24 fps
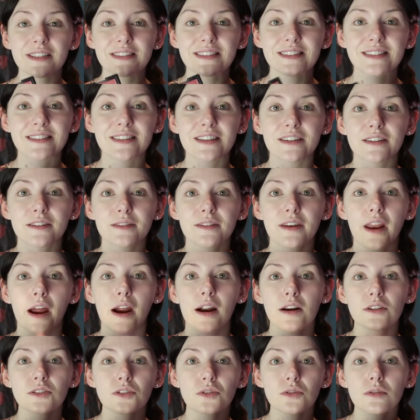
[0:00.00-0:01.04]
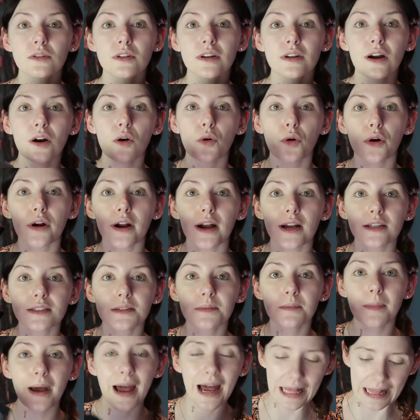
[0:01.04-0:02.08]
It's the NARS
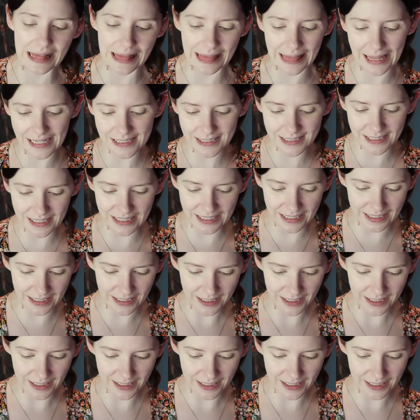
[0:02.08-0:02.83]
Orgasm, a classic.